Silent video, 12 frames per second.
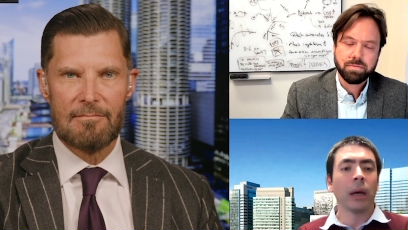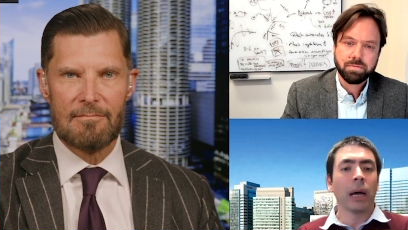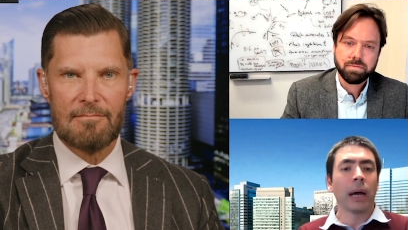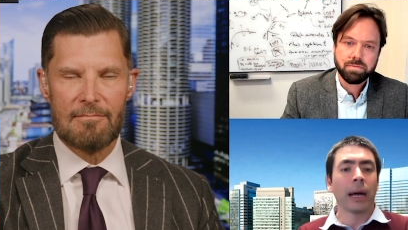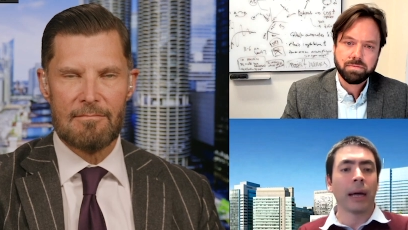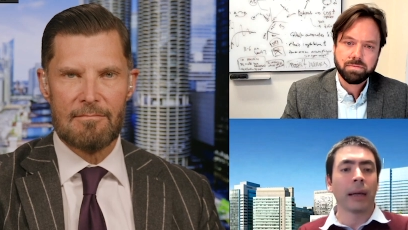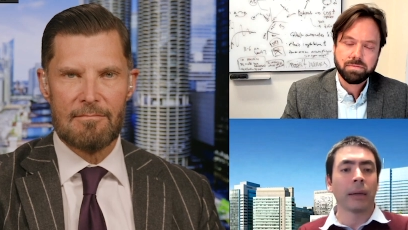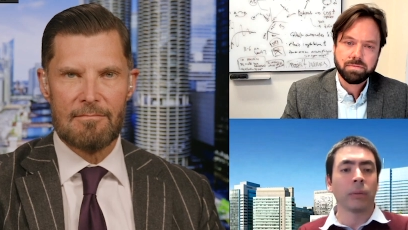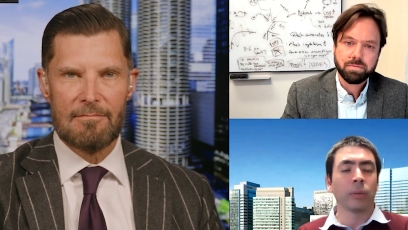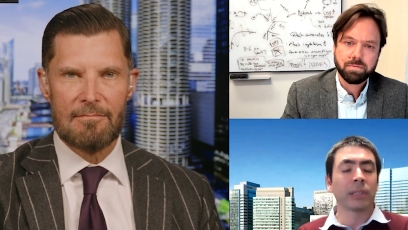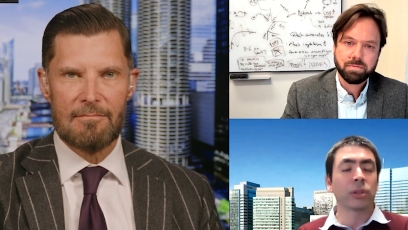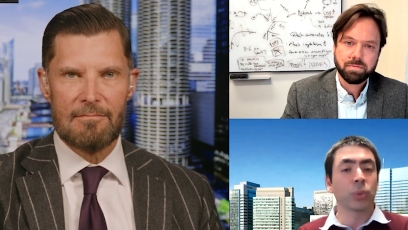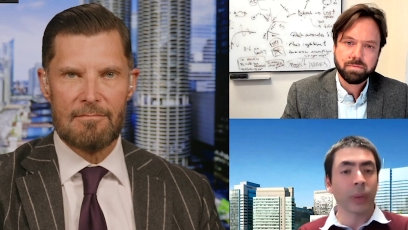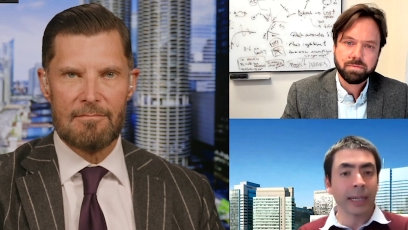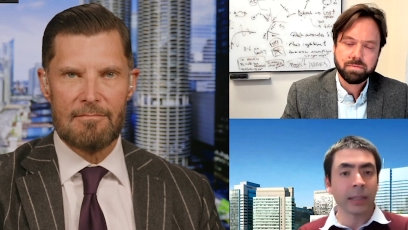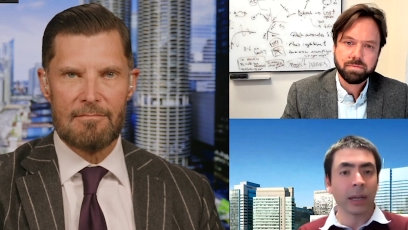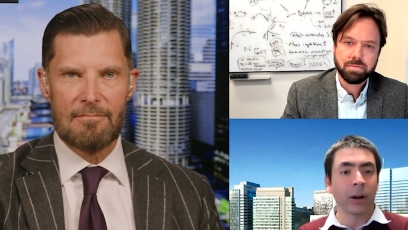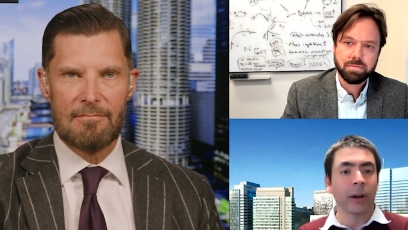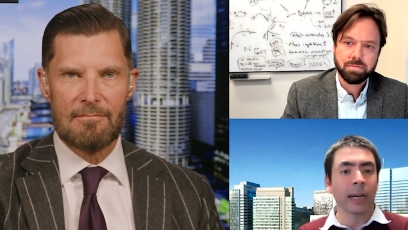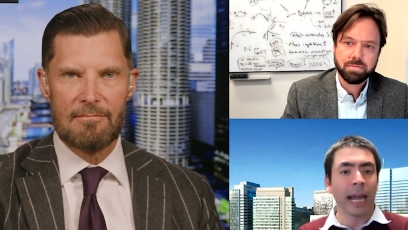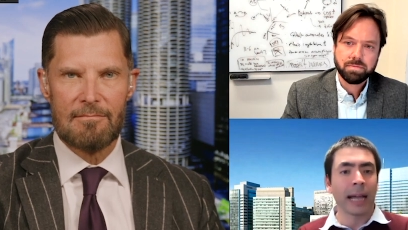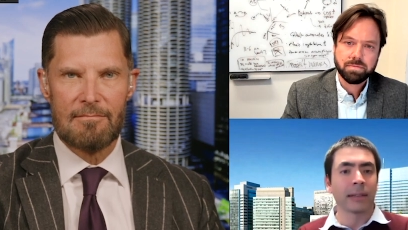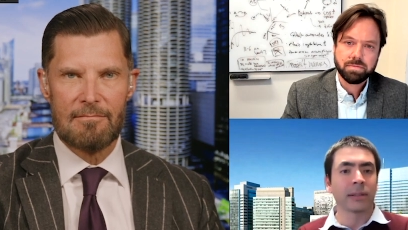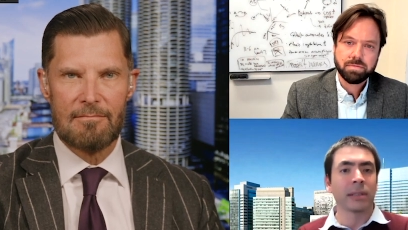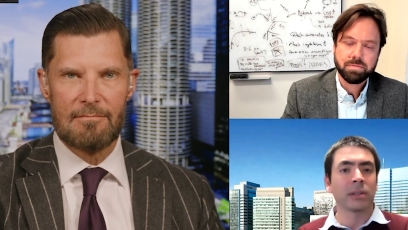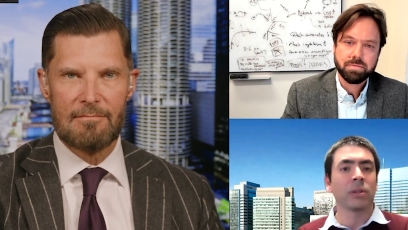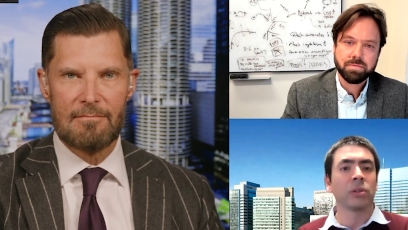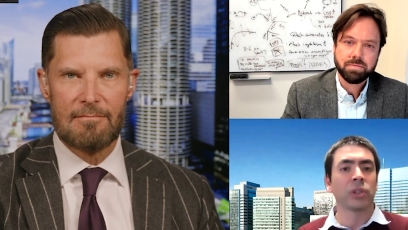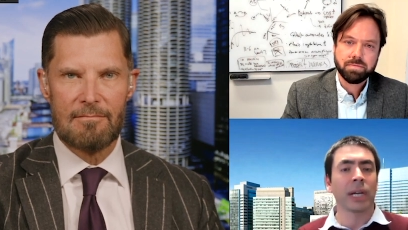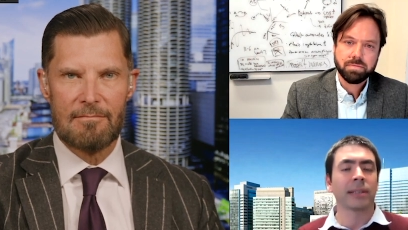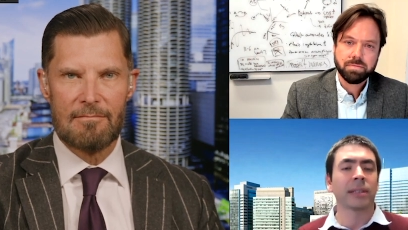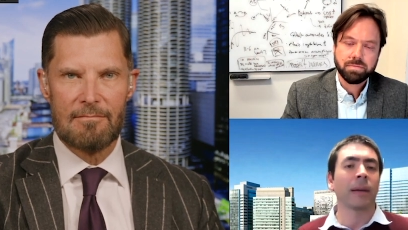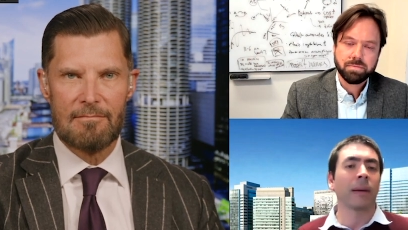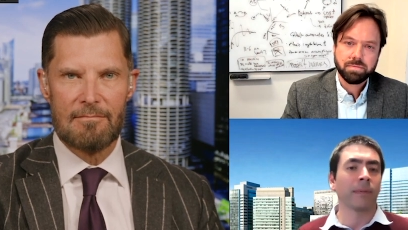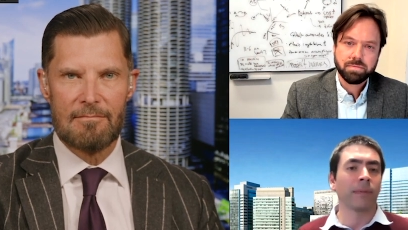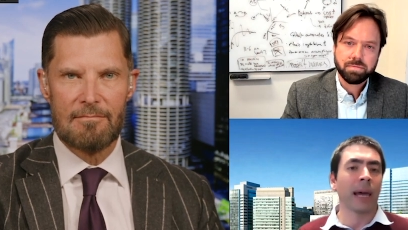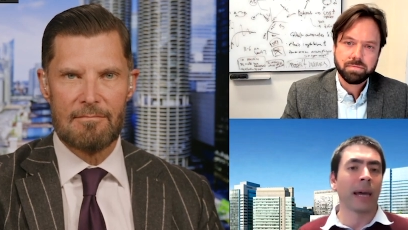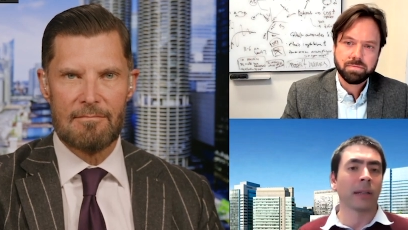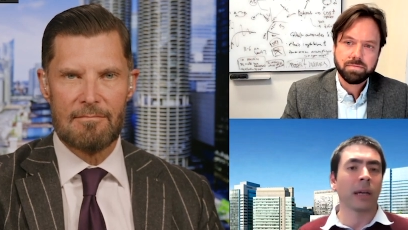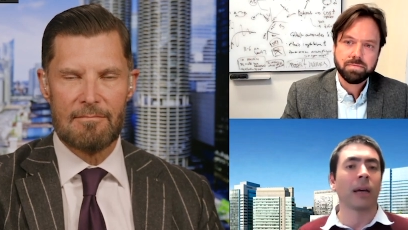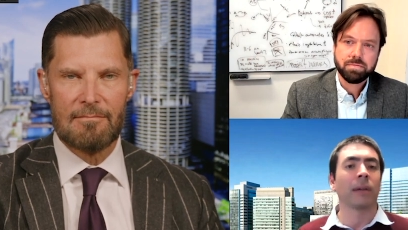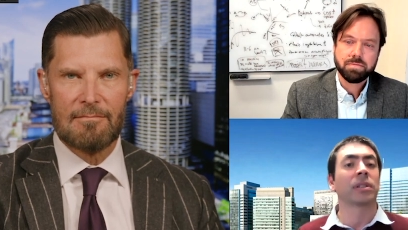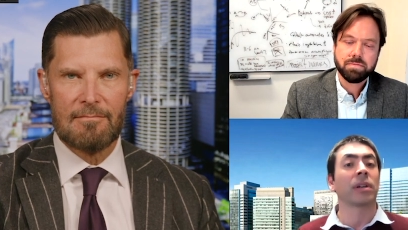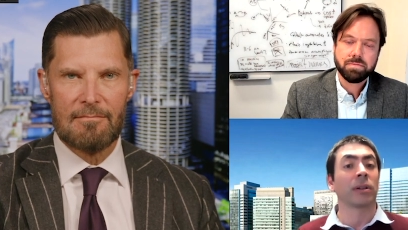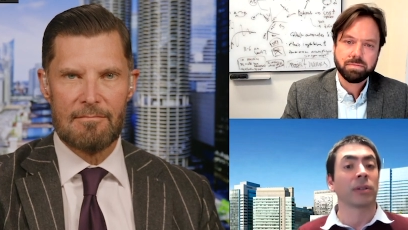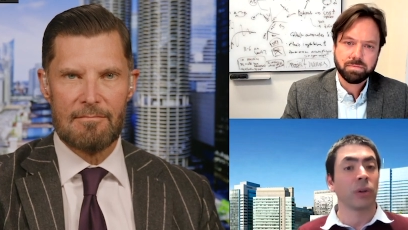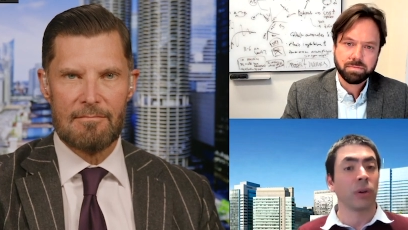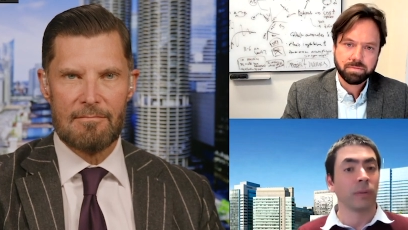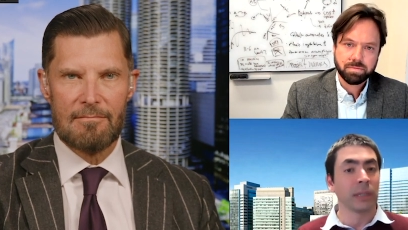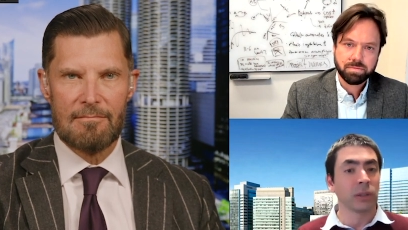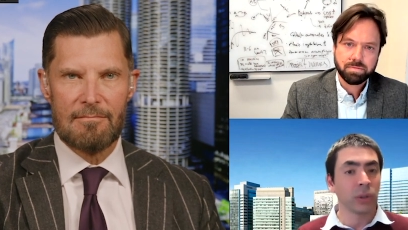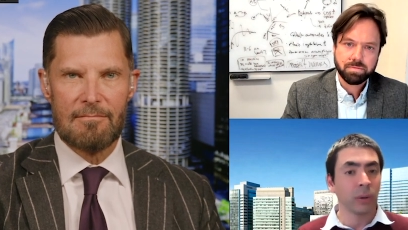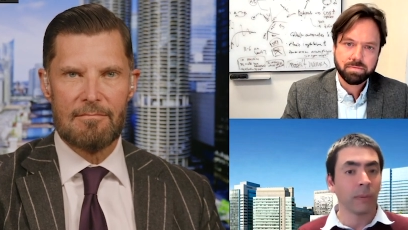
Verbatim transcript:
Speaker 1: uh, restrict our analysis to just the effect of SARS CoV 2